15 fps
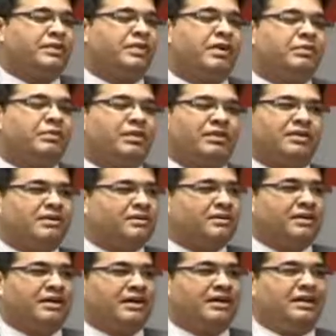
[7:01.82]
I talk about
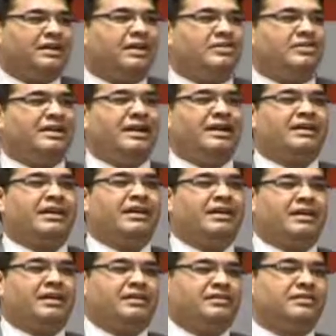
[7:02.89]
in a country like
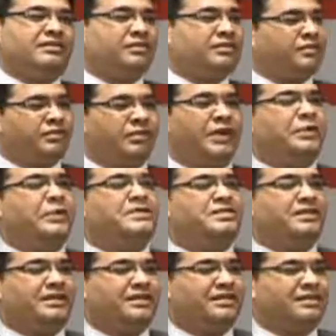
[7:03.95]
India,
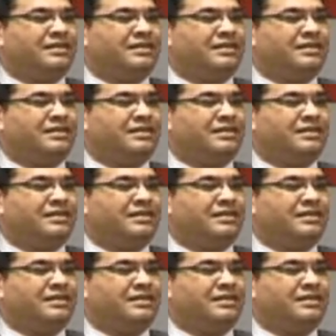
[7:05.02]
frequency,